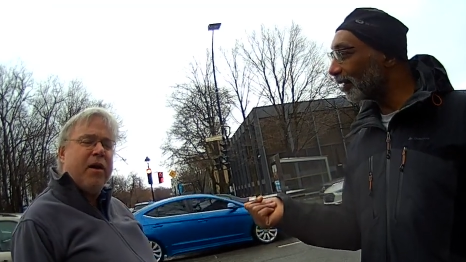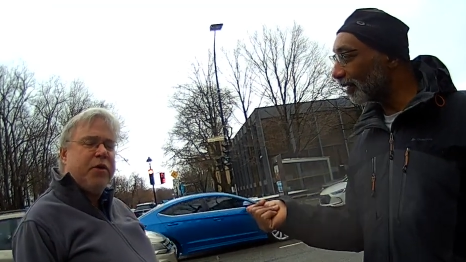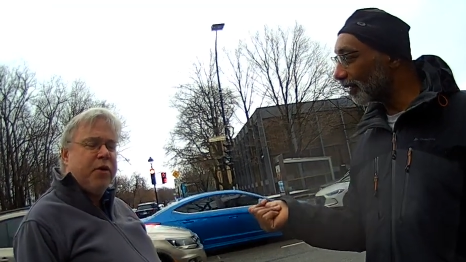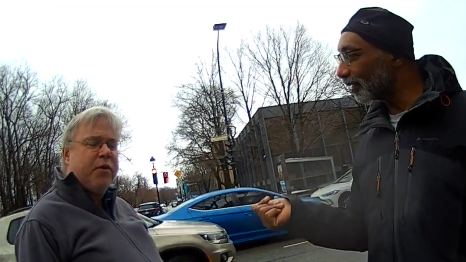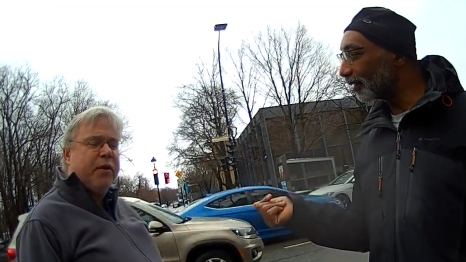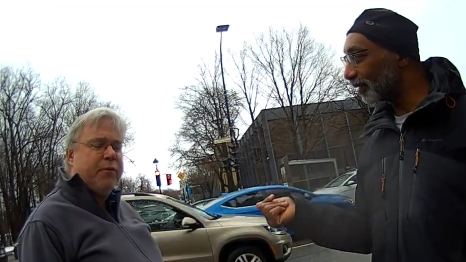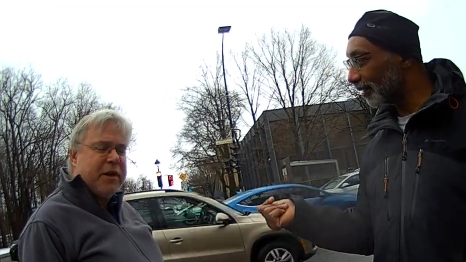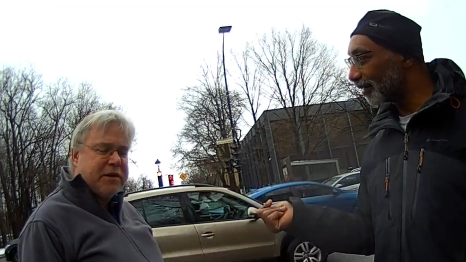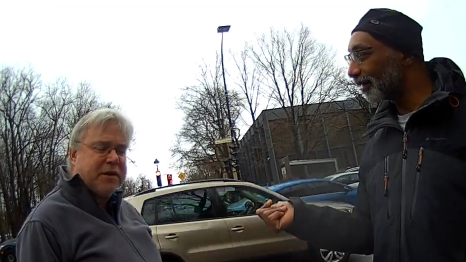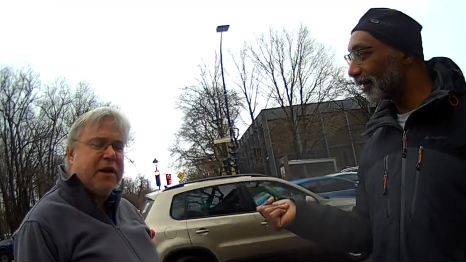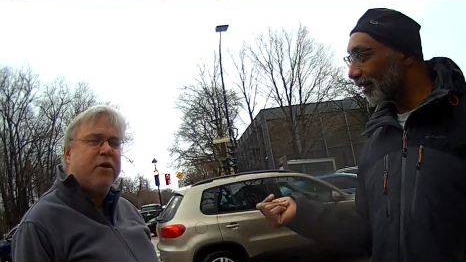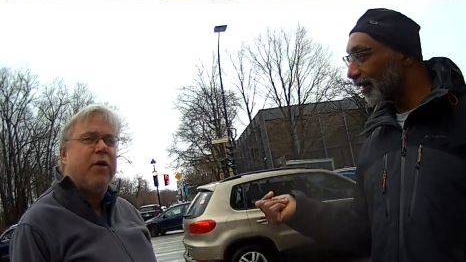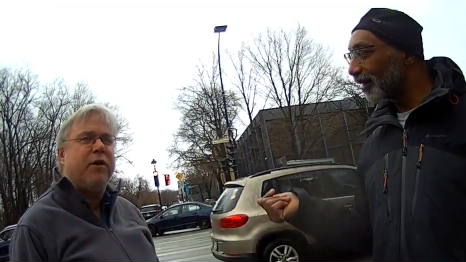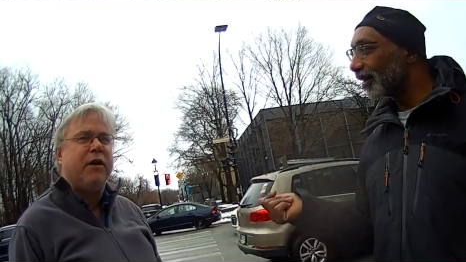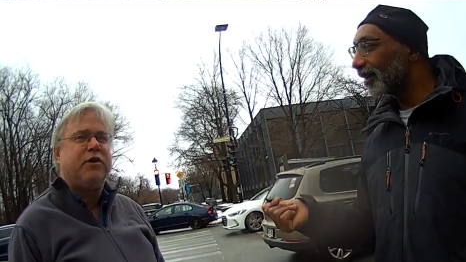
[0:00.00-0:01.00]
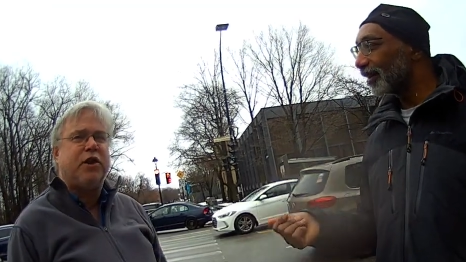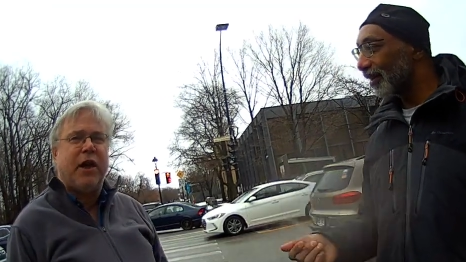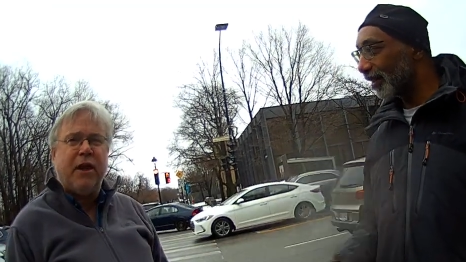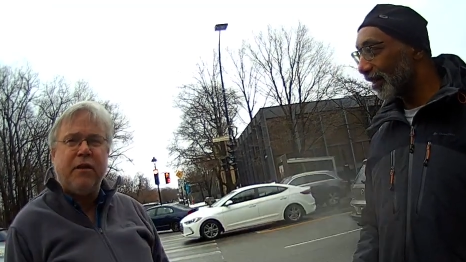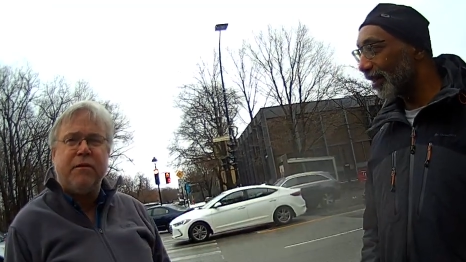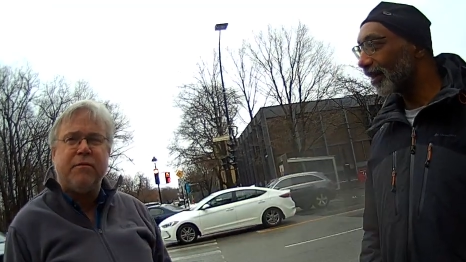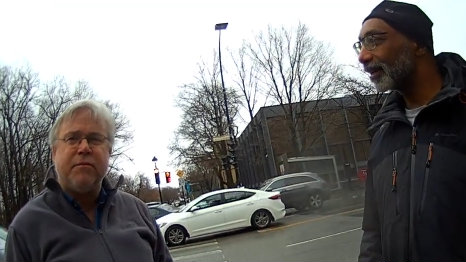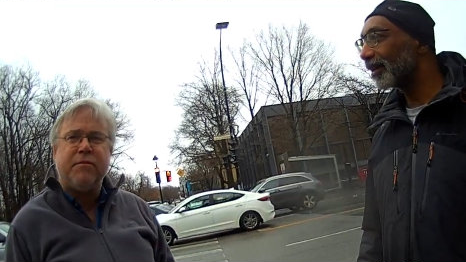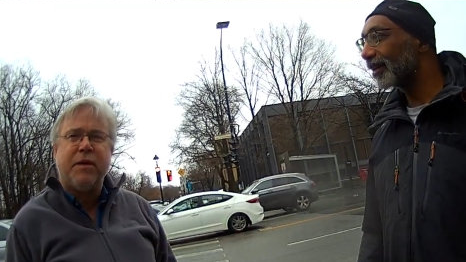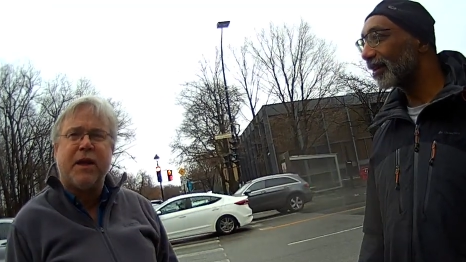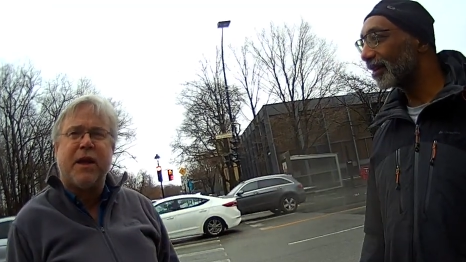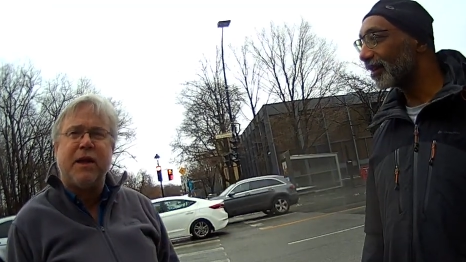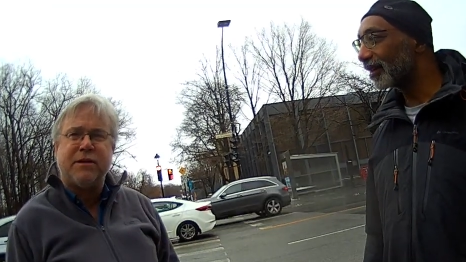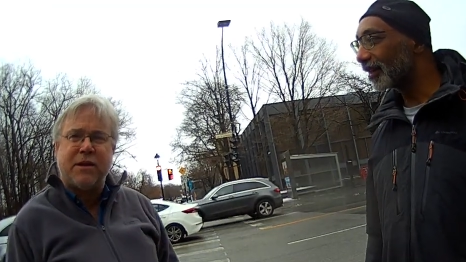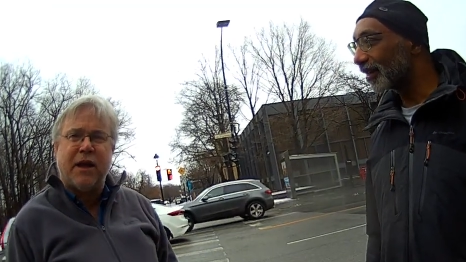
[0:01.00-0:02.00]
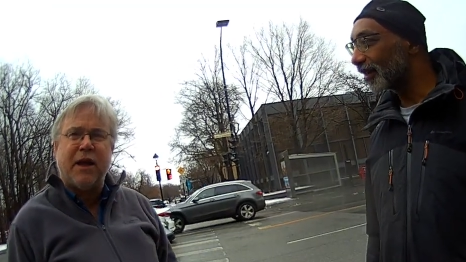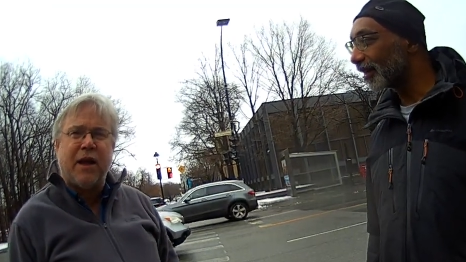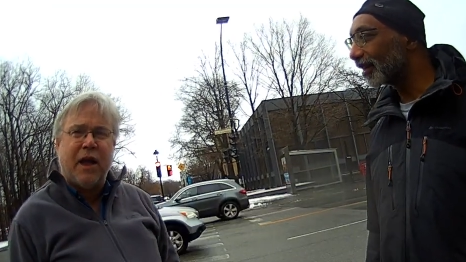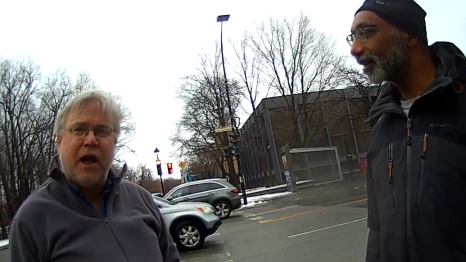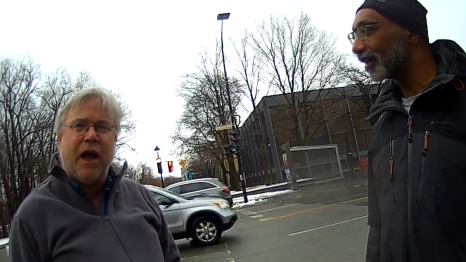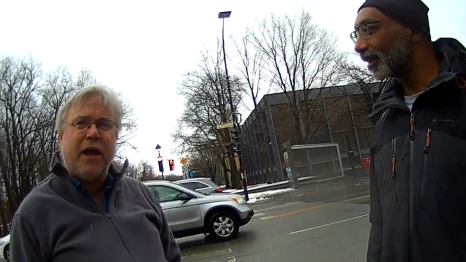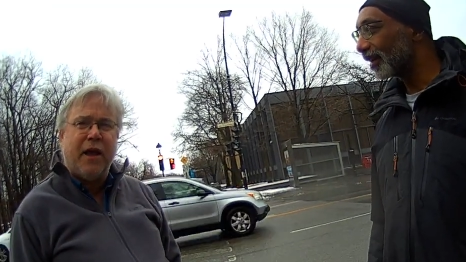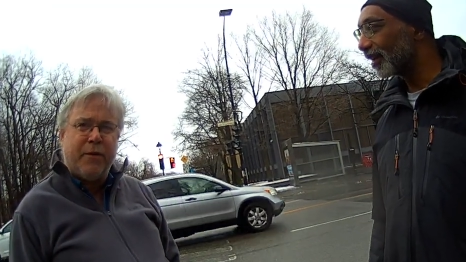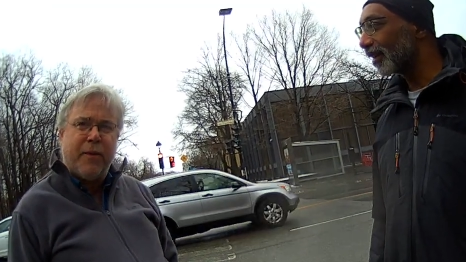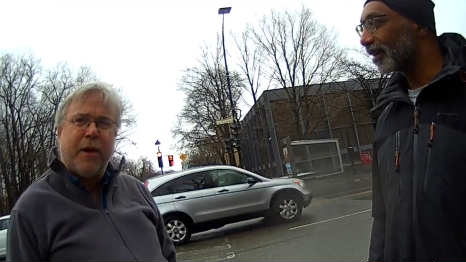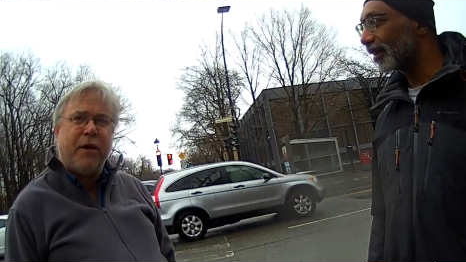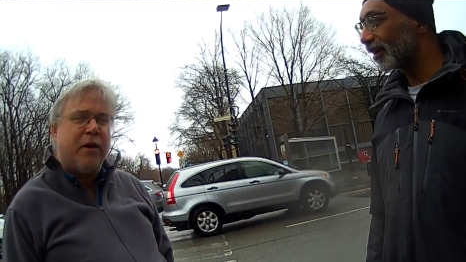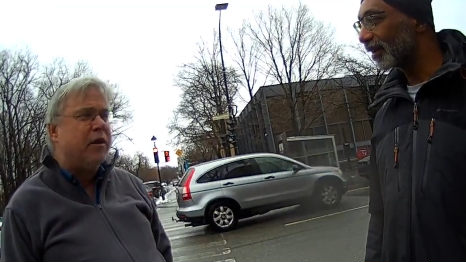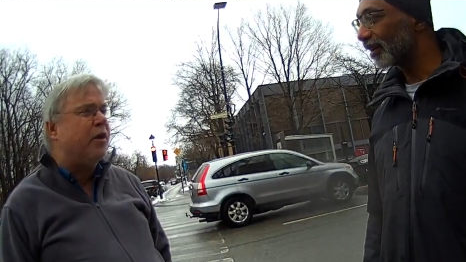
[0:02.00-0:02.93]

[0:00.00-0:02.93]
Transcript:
Speaker 1: aren't you risking going to jail? Because uh, I read on